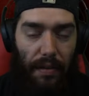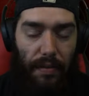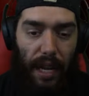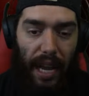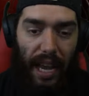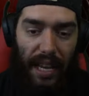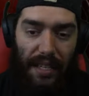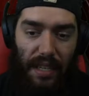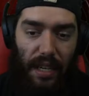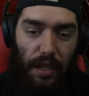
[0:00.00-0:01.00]

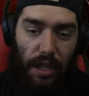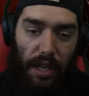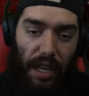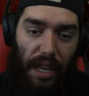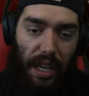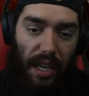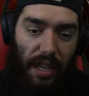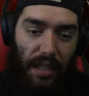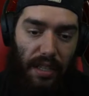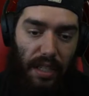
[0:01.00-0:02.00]
And the
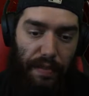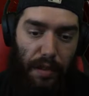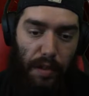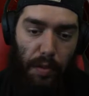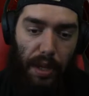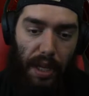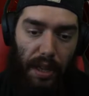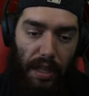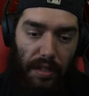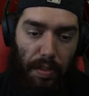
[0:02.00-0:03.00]
difference
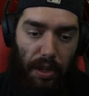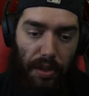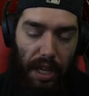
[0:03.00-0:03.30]
between this build